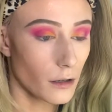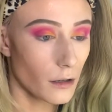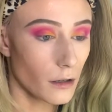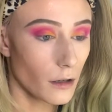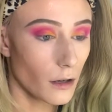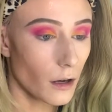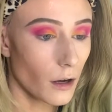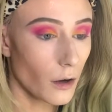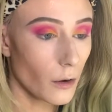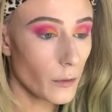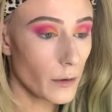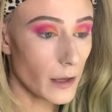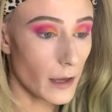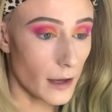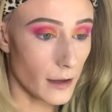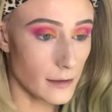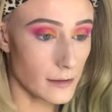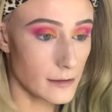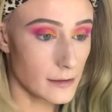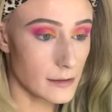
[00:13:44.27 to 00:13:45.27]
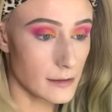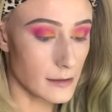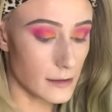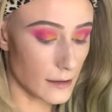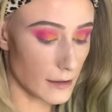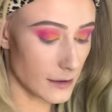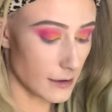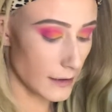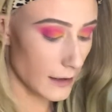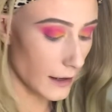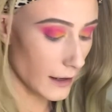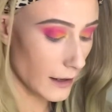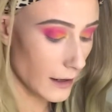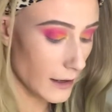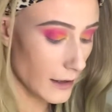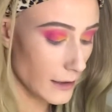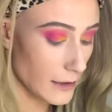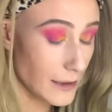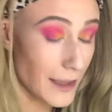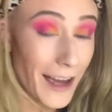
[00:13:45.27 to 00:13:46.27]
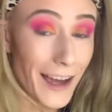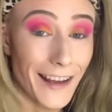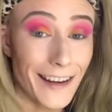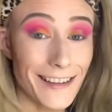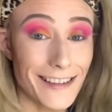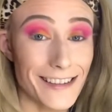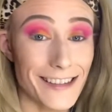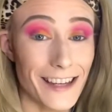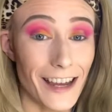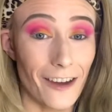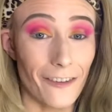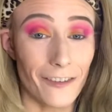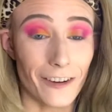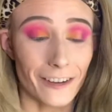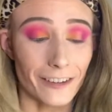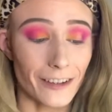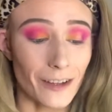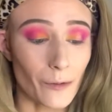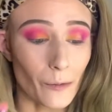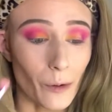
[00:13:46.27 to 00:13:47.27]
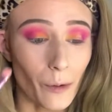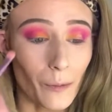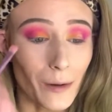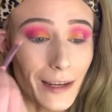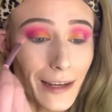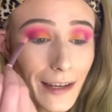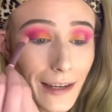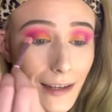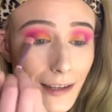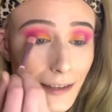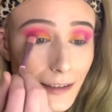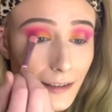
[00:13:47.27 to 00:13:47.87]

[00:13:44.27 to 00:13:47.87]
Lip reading: Oh yes, that is definitely what we needed.